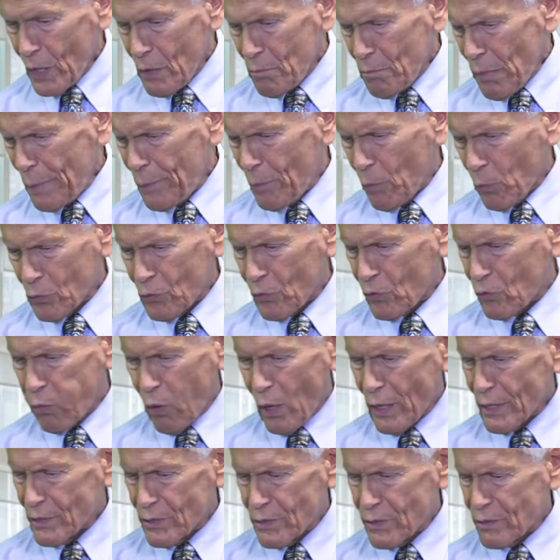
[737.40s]
Maybe once or
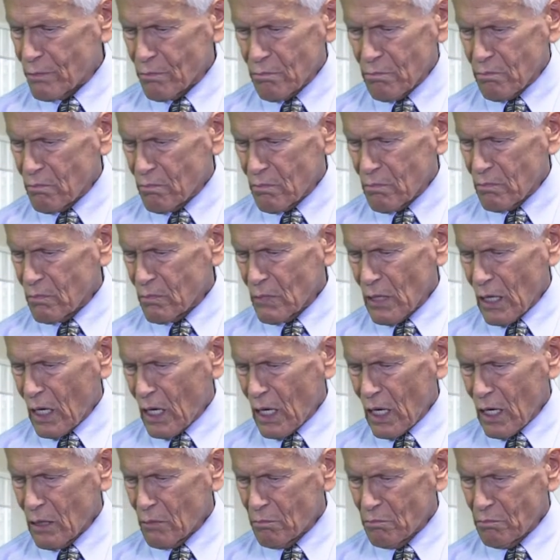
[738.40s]
twice
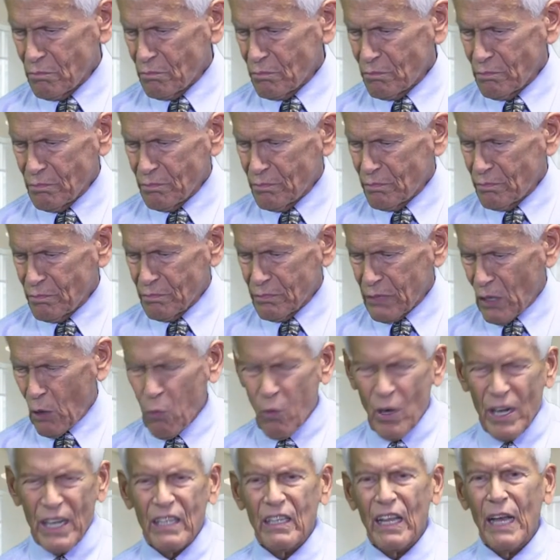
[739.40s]
a
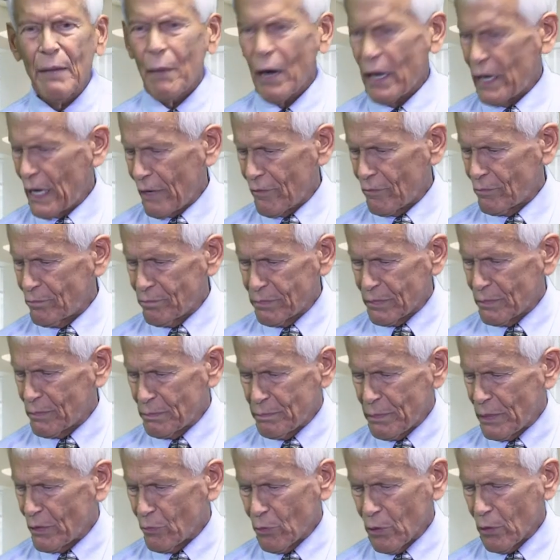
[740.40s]
week they might
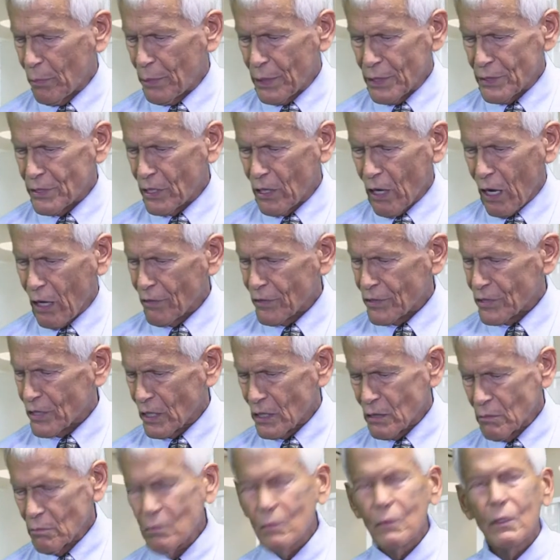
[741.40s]
be real busy all of a
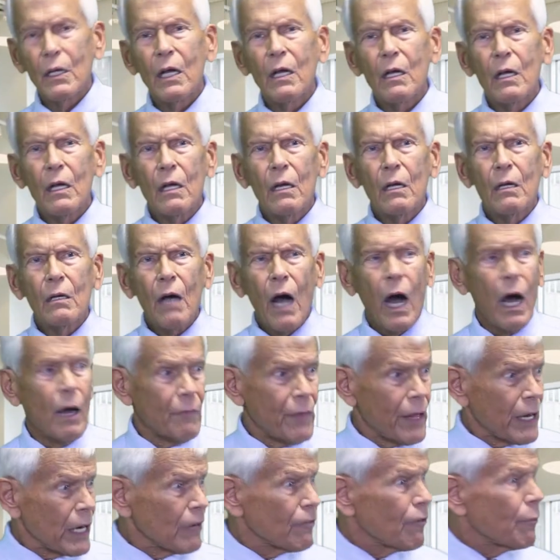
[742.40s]
sudden.
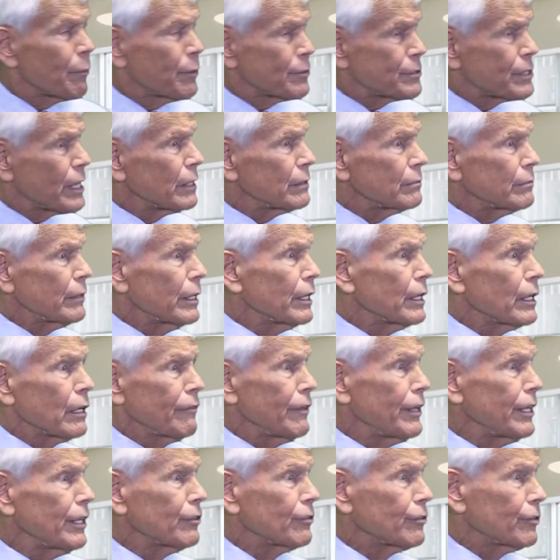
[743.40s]
That ever present an
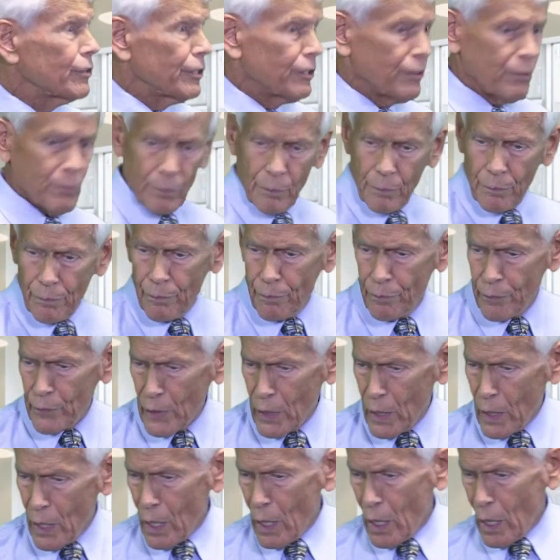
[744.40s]
inconvenience to you?
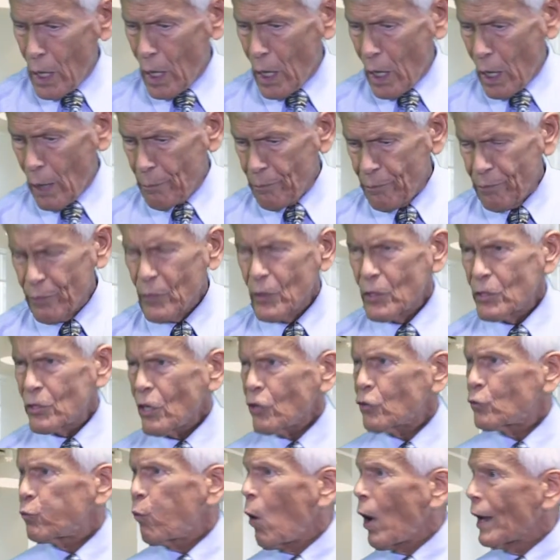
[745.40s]

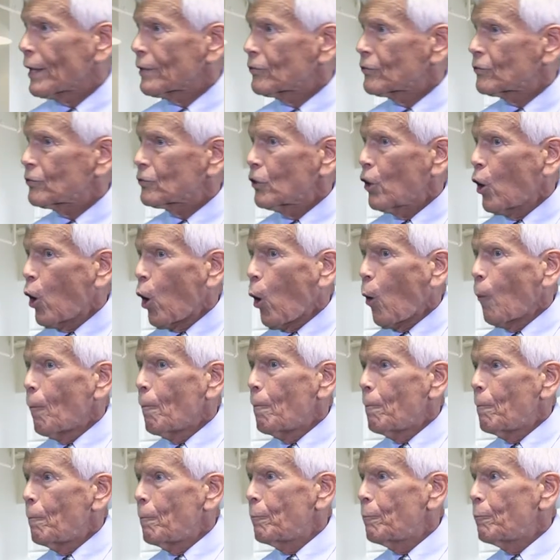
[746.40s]
Just once.
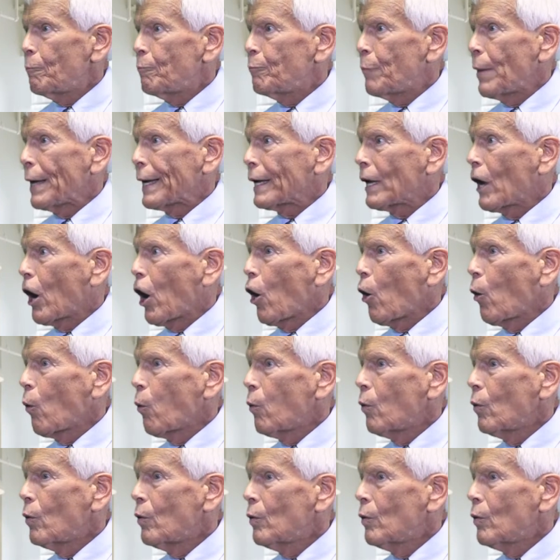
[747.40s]
Bingo.